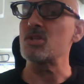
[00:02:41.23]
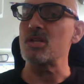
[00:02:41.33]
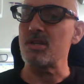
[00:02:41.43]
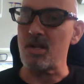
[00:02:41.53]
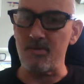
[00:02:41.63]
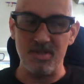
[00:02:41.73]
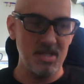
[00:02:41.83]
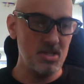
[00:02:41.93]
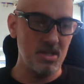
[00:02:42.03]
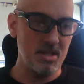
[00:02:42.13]
in the
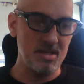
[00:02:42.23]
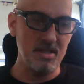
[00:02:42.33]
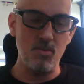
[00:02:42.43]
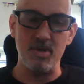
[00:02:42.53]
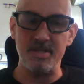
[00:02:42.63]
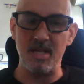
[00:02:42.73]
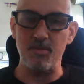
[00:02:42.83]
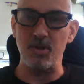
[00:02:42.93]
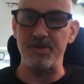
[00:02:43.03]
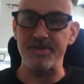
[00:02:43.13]
conversation because he wasn't
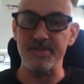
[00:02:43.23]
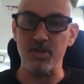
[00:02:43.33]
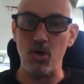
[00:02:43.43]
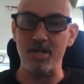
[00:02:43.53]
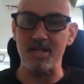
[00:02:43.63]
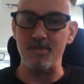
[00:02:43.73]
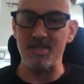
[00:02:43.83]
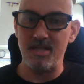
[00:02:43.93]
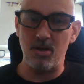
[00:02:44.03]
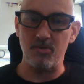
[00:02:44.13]
able to start it
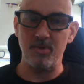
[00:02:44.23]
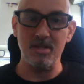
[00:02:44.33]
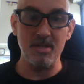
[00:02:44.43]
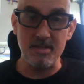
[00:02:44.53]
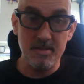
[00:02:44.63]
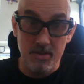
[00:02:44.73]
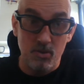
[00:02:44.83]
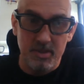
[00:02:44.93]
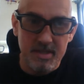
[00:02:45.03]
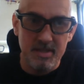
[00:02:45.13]
himself. And this is
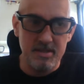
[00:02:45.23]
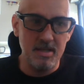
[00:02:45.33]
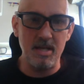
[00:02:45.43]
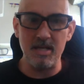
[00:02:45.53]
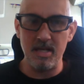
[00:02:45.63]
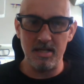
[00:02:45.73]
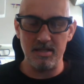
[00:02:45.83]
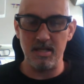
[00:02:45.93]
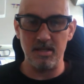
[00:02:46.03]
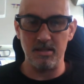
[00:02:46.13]
you. This is the 9 out of
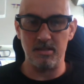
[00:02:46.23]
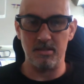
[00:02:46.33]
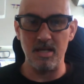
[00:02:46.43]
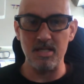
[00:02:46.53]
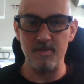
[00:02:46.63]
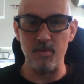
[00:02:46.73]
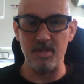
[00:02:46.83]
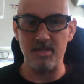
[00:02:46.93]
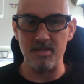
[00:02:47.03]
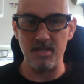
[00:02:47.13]
10 nice people
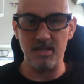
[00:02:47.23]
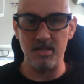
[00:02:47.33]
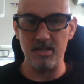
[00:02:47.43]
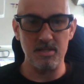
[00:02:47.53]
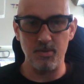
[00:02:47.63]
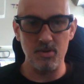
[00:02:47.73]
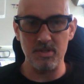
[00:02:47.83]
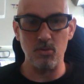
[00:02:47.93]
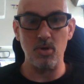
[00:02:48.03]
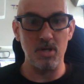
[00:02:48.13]
in society. This
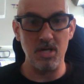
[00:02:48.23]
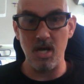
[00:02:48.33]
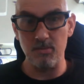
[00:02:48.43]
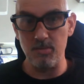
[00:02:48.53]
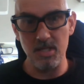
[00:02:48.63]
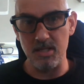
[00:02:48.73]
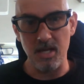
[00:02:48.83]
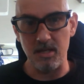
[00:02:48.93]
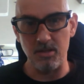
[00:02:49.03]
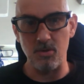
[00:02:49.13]
person would not be
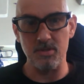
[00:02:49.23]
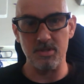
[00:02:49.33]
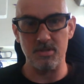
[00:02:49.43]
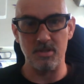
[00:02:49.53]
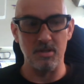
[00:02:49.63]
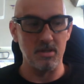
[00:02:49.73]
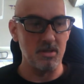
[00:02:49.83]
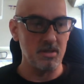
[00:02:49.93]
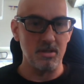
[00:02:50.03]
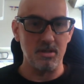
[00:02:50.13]
diagnosed
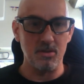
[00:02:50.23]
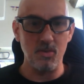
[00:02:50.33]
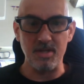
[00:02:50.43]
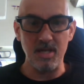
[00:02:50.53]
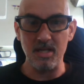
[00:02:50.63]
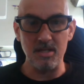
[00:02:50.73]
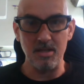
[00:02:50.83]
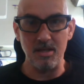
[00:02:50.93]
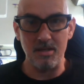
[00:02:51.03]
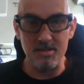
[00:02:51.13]
with
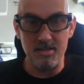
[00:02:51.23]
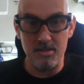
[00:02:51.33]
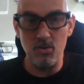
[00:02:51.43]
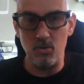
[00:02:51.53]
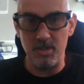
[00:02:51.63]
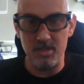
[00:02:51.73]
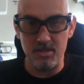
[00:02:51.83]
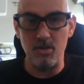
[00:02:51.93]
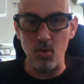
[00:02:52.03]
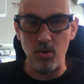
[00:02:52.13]
anything because he's you. He's
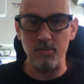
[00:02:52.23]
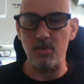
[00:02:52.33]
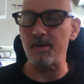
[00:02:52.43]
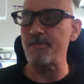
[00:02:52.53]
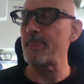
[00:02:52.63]
the norm, right?